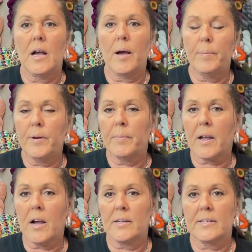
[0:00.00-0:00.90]
I put in my
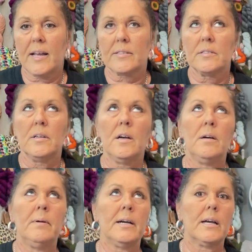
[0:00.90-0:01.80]
contacts. Oh
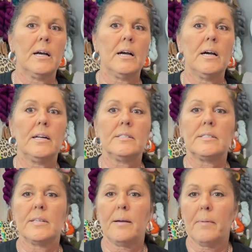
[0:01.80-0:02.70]
my God, it
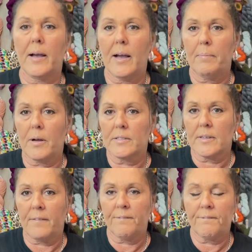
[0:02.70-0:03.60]
set my eyeballs
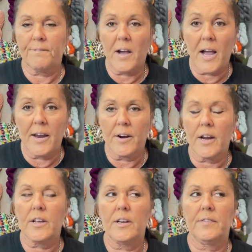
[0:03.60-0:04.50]
on fire.
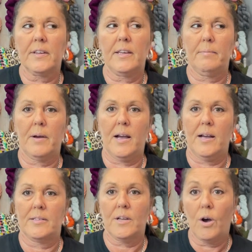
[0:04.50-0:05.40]
I couldn't even keep my
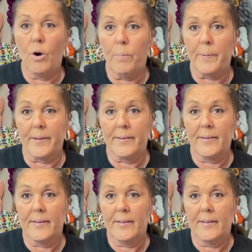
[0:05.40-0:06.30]
eyes open.
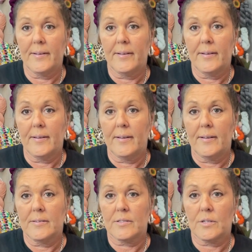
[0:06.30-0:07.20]

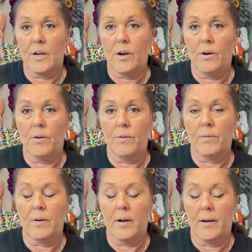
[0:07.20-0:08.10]

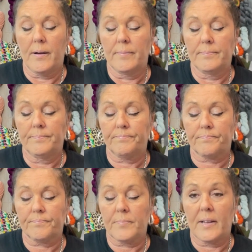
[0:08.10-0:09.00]
So, um,
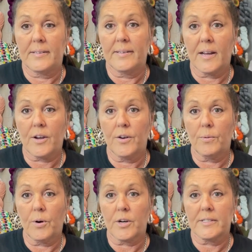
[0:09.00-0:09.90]
I did not go to
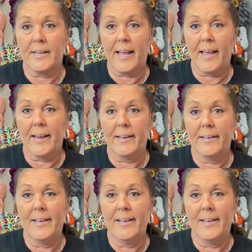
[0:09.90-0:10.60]
work today.